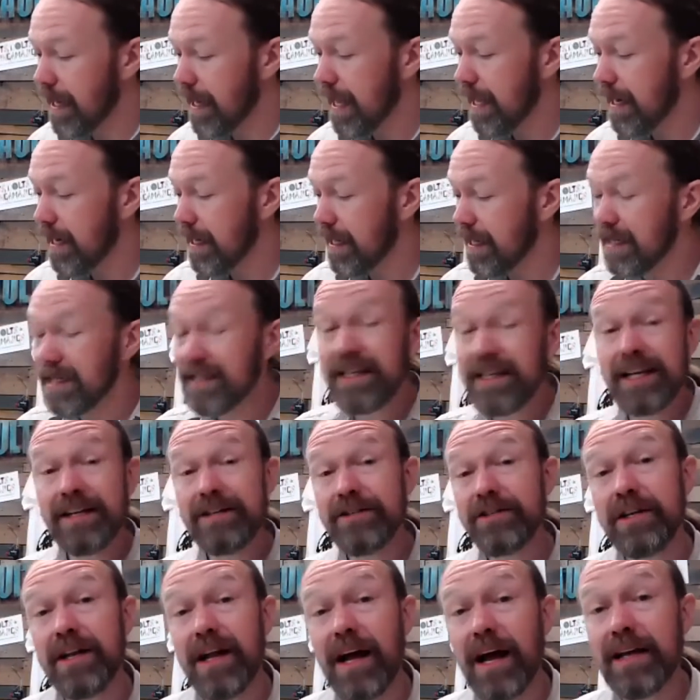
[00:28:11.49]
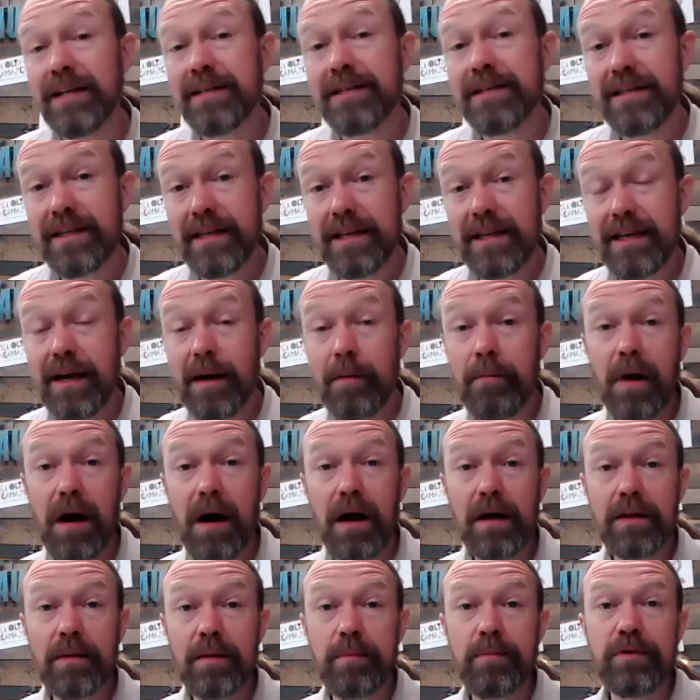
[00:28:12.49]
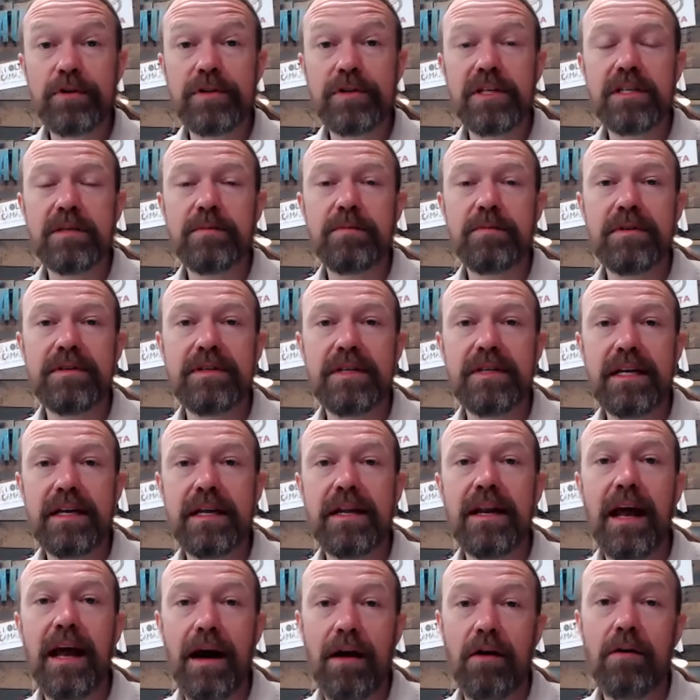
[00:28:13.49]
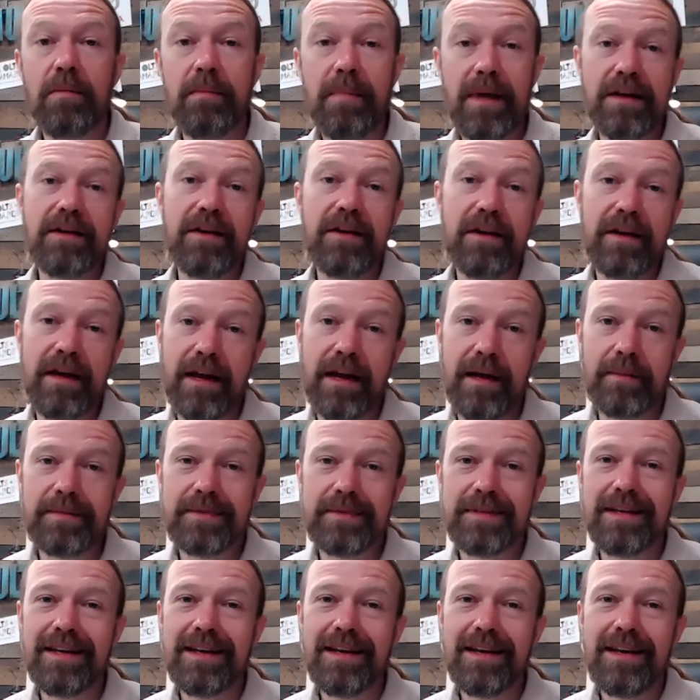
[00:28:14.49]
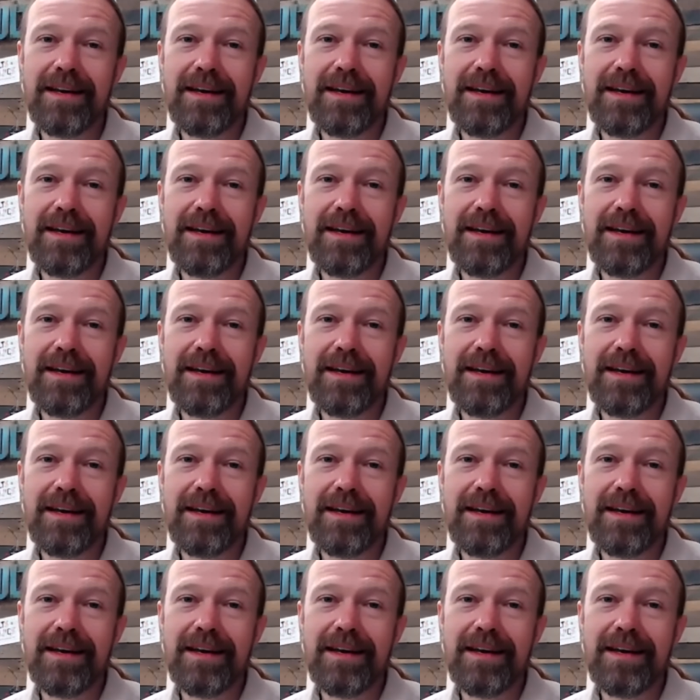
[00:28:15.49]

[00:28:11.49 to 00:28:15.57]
an intention I see among the participants in our maker camps.